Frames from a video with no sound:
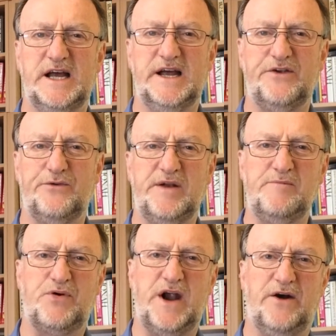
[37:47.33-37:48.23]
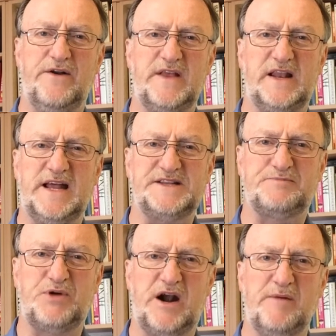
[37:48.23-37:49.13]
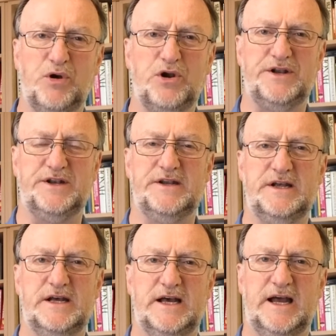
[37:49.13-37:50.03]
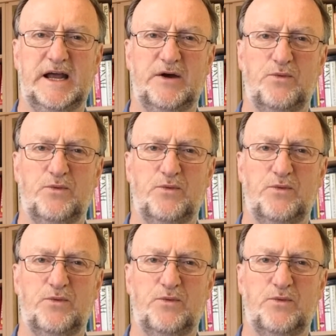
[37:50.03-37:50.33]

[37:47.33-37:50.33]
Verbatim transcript: uh, the written prayer and the Let's Prayer Bulletin uh,